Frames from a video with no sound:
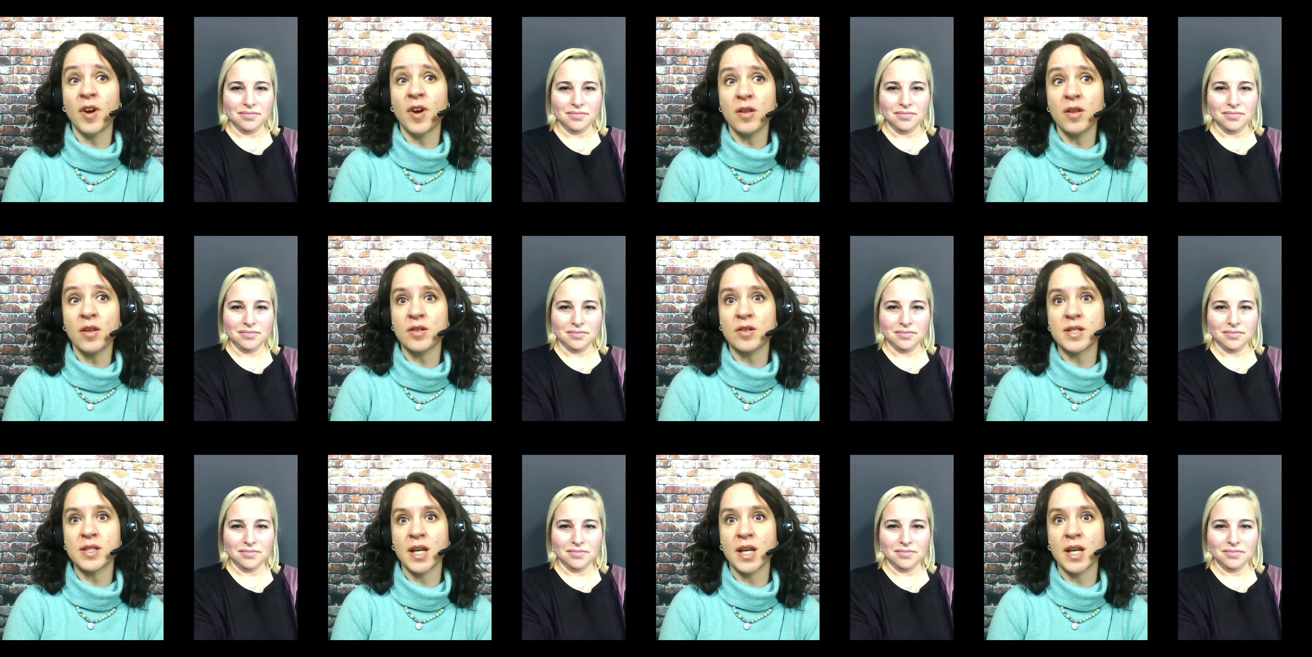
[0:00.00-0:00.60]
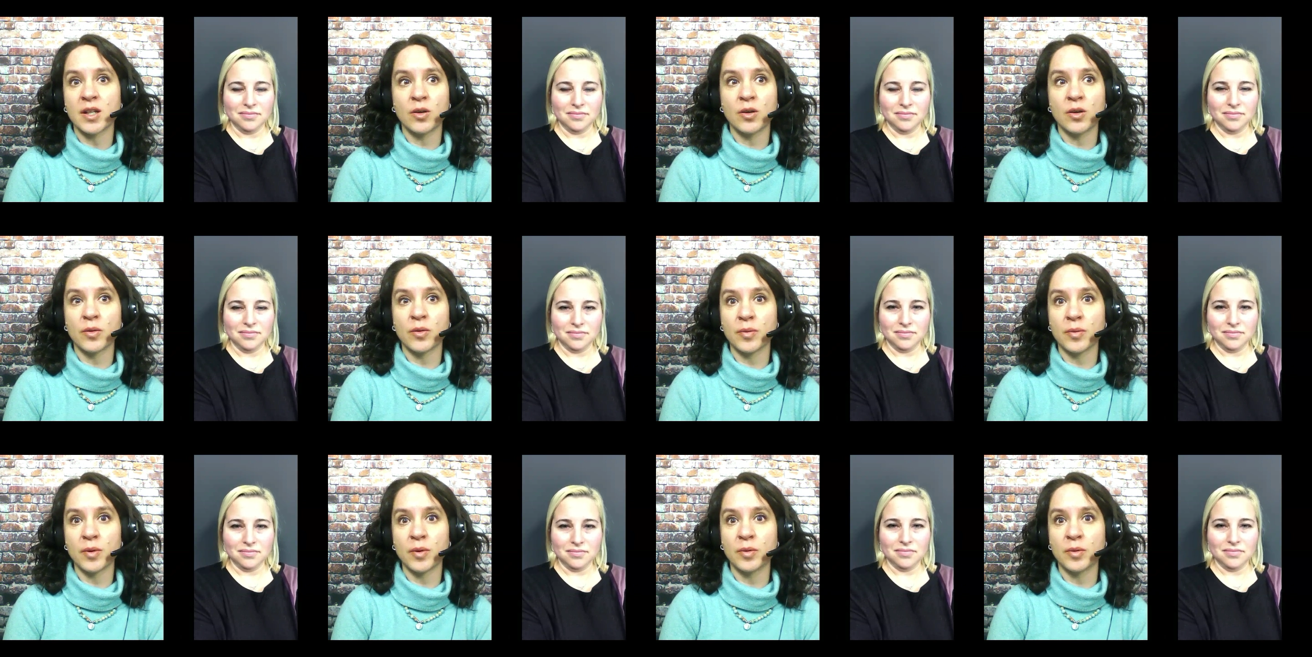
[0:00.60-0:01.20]
Speaker 1: fathers can go
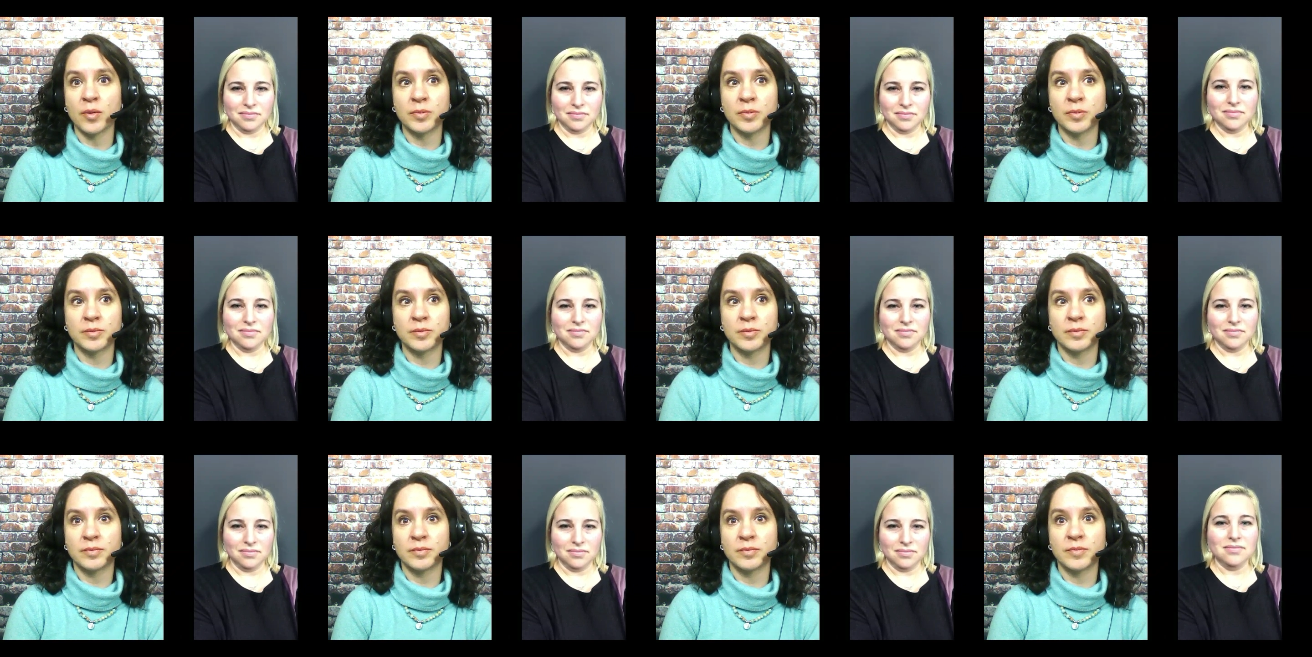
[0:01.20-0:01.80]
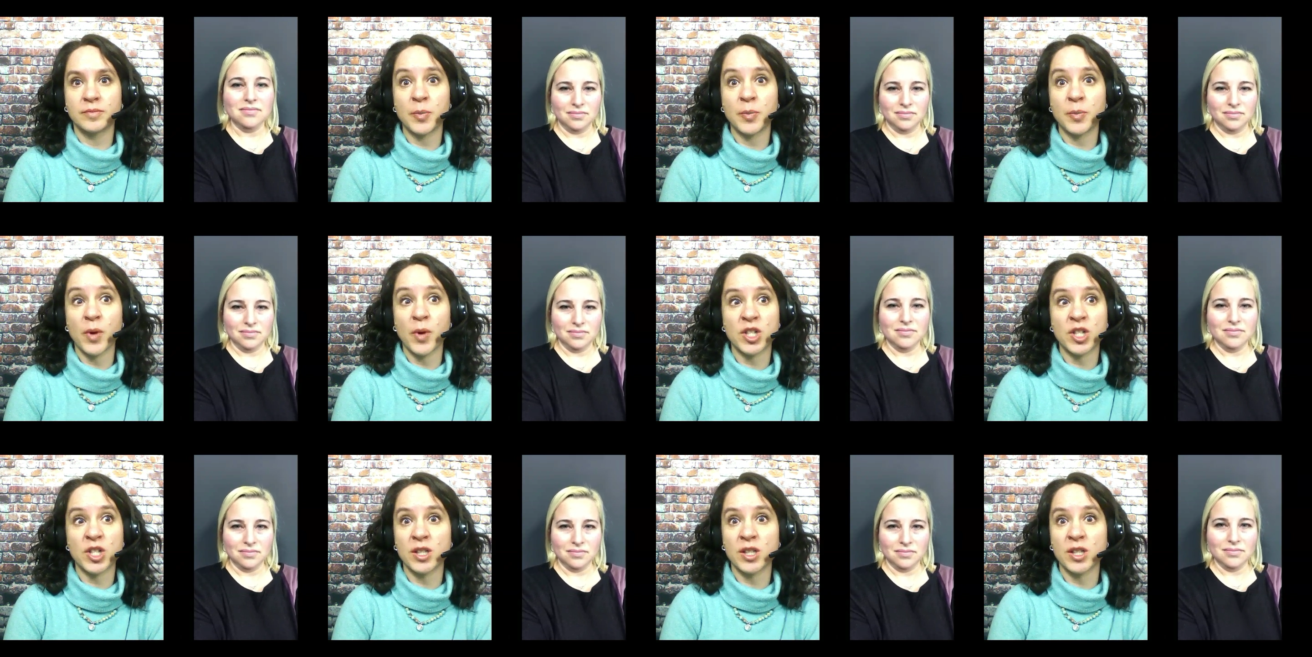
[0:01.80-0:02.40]
through
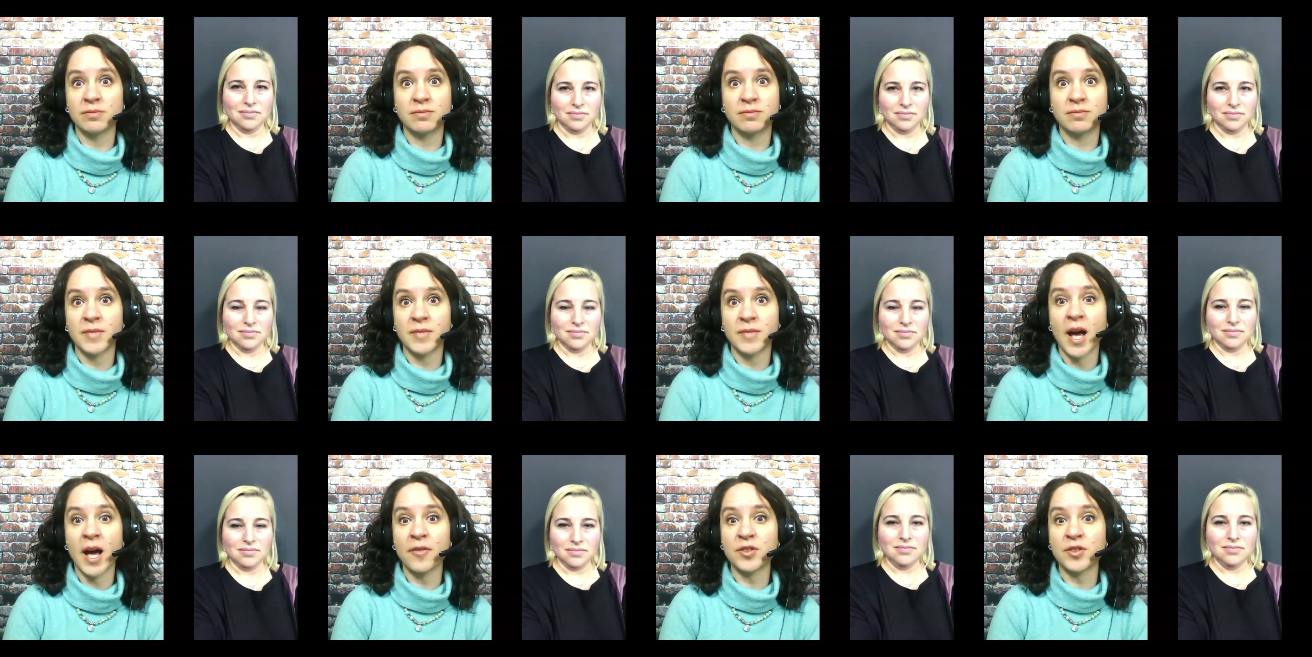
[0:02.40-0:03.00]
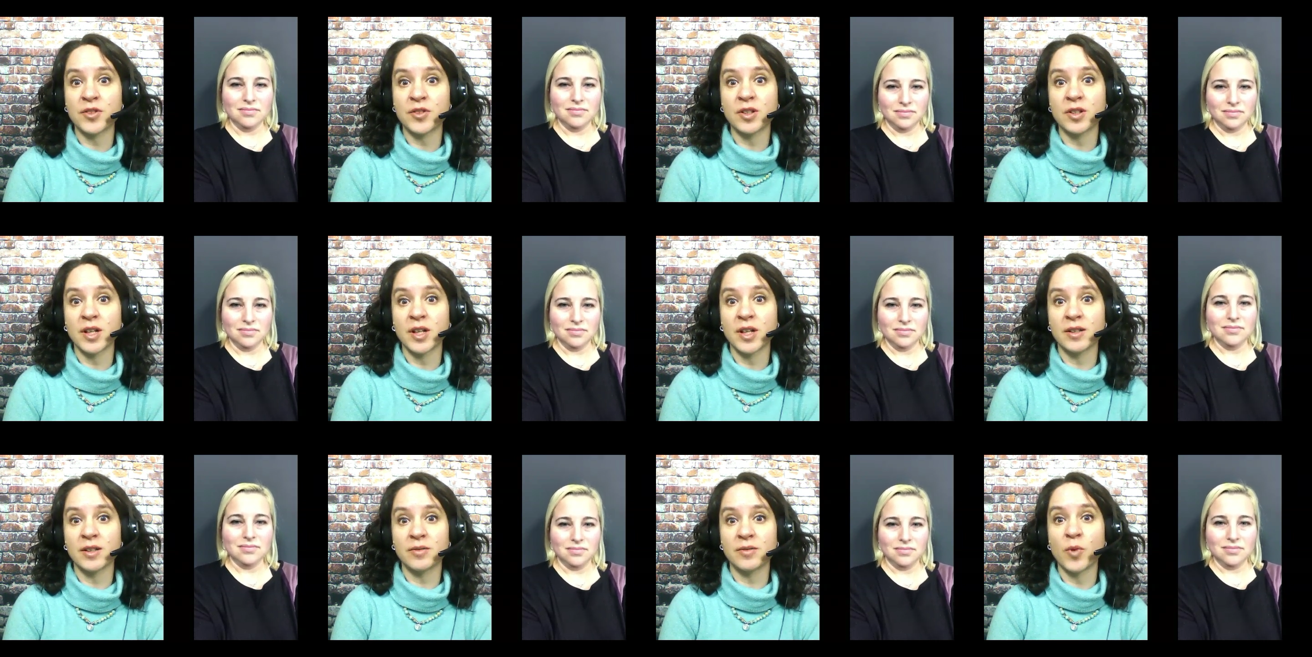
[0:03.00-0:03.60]
depression. after,
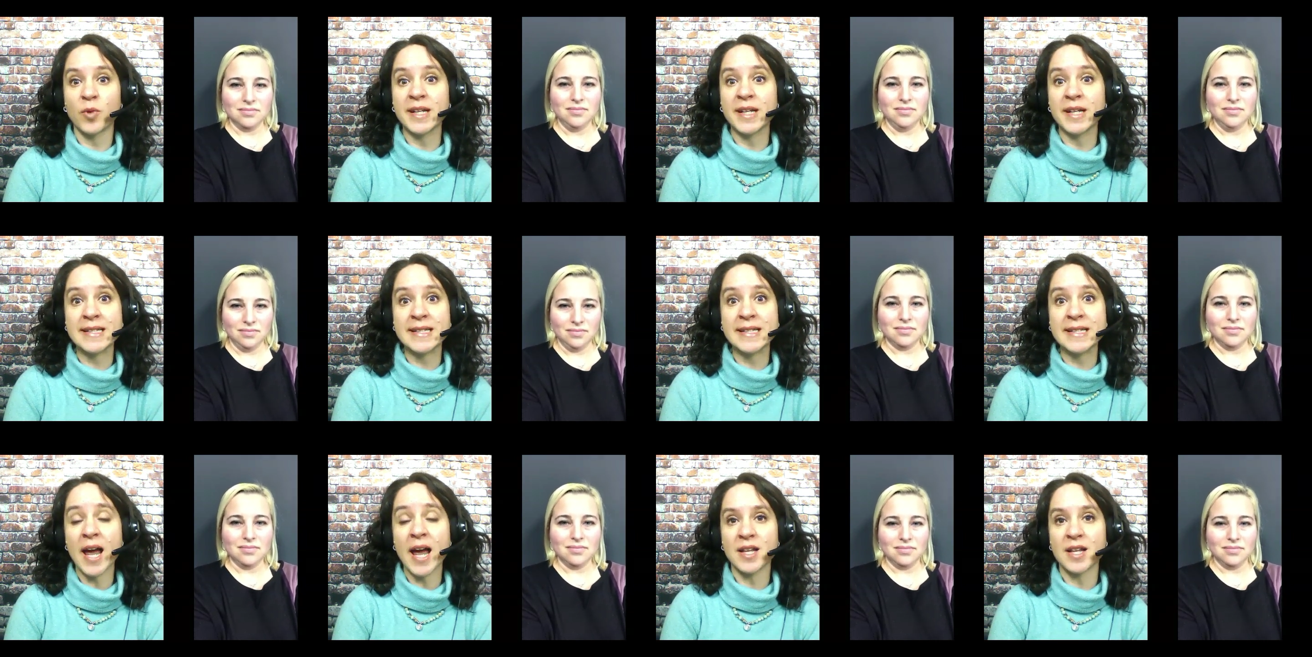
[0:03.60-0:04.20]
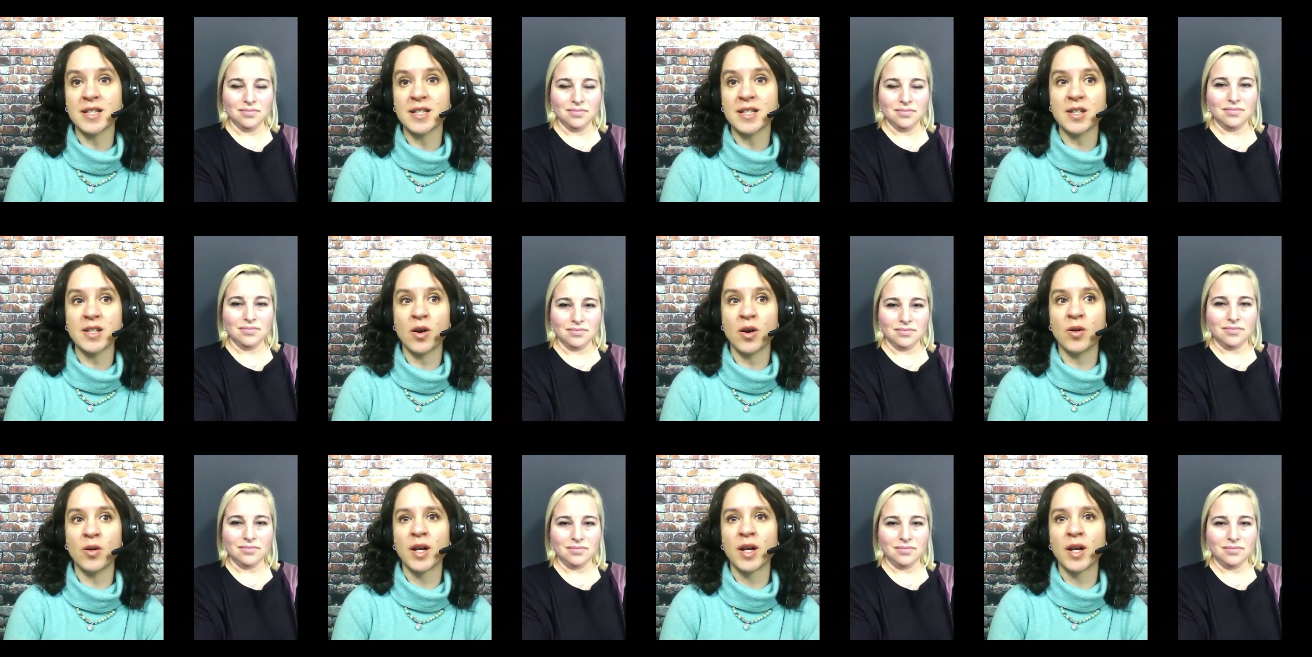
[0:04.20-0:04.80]
and one in ten.
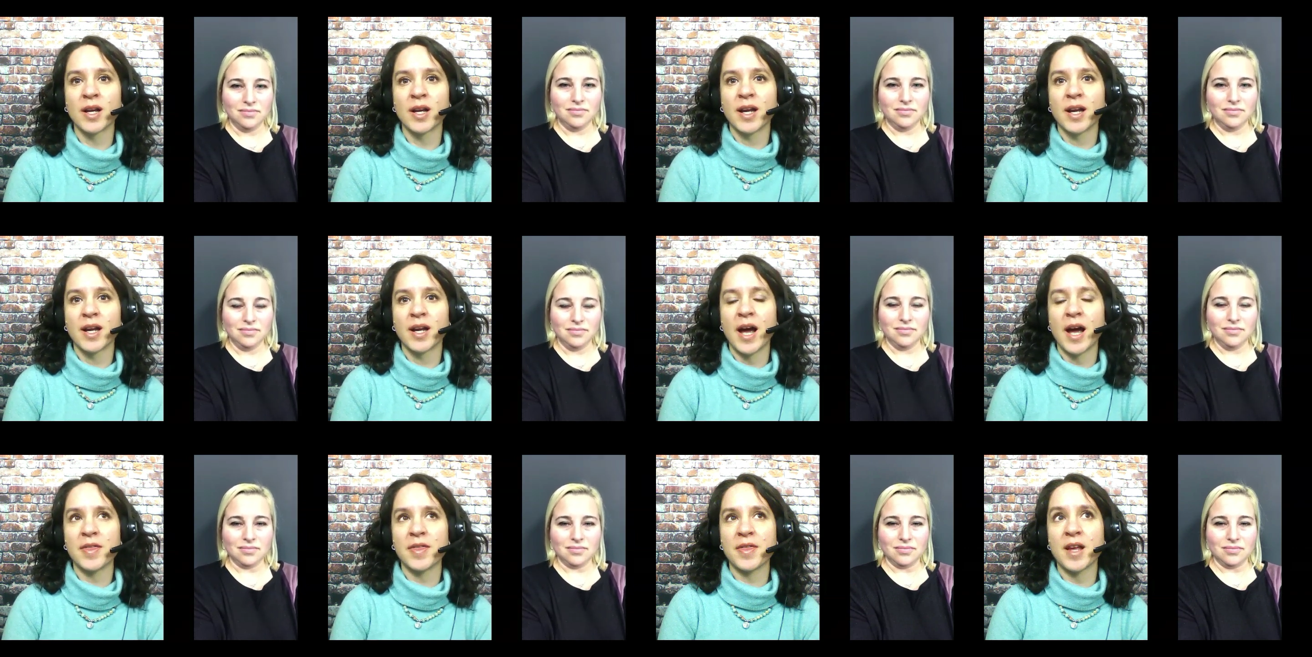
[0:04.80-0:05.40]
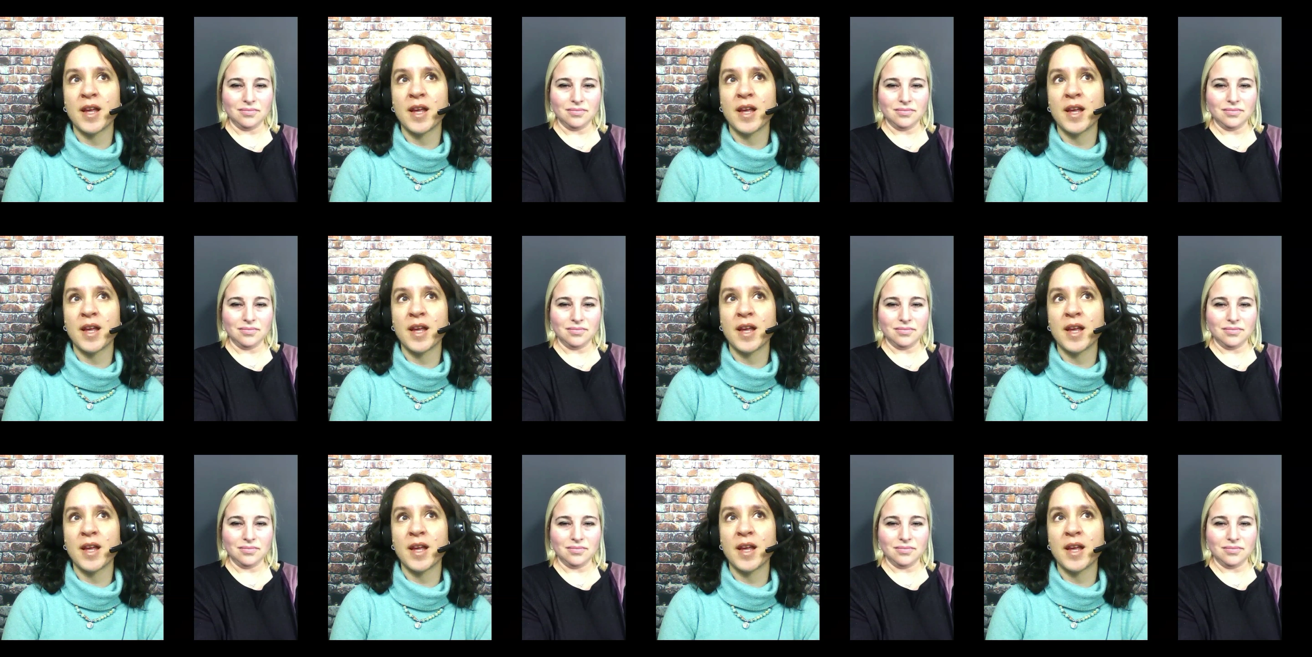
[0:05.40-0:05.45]
So I th